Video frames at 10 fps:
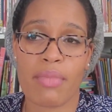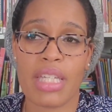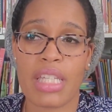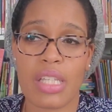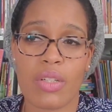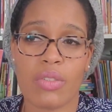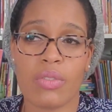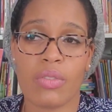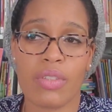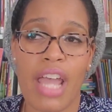And
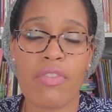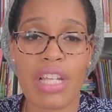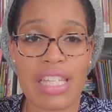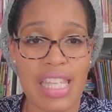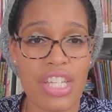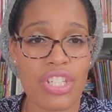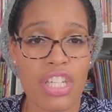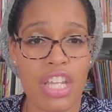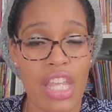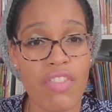so that realization
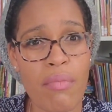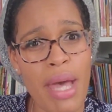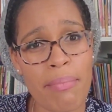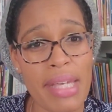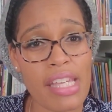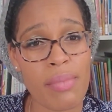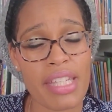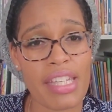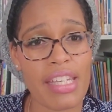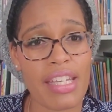that even my
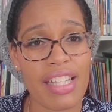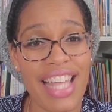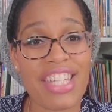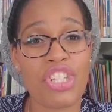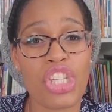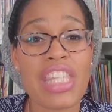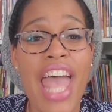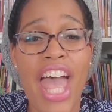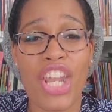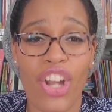baby, I just
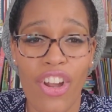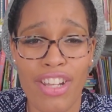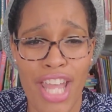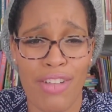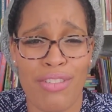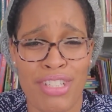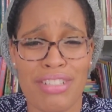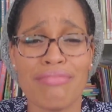had her, and now she,